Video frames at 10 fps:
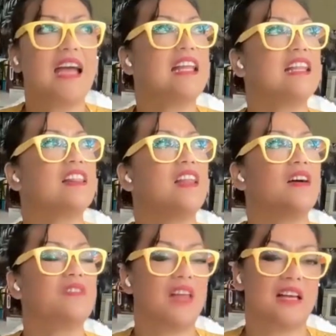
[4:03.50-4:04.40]
I
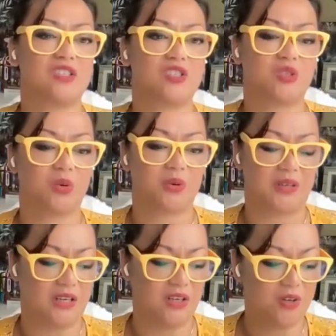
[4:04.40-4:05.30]
love that
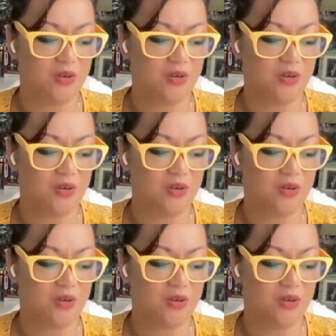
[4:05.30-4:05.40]
story.